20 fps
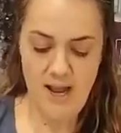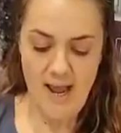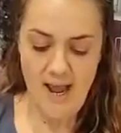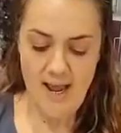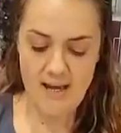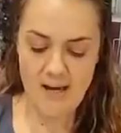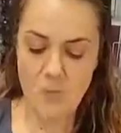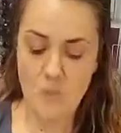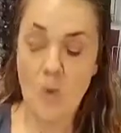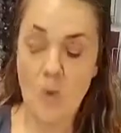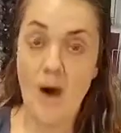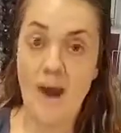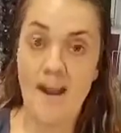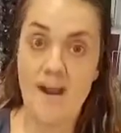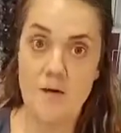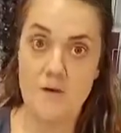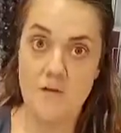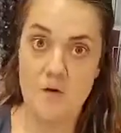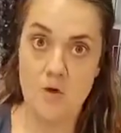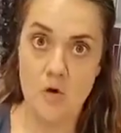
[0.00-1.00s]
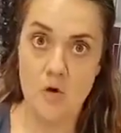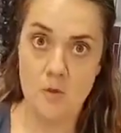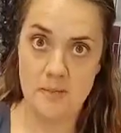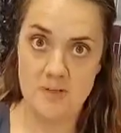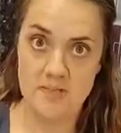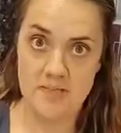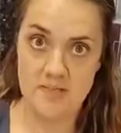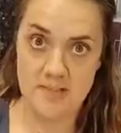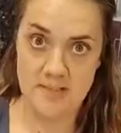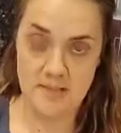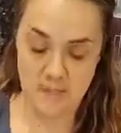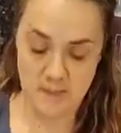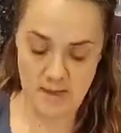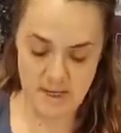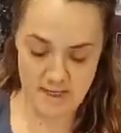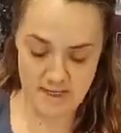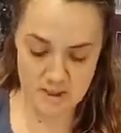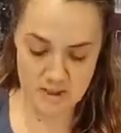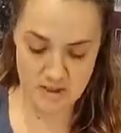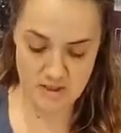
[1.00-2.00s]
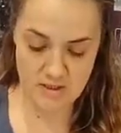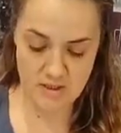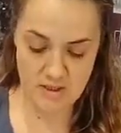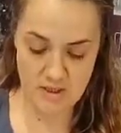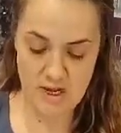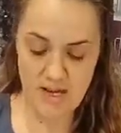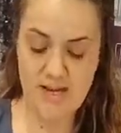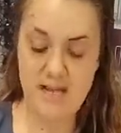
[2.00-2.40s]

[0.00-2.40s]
and in way of your participation,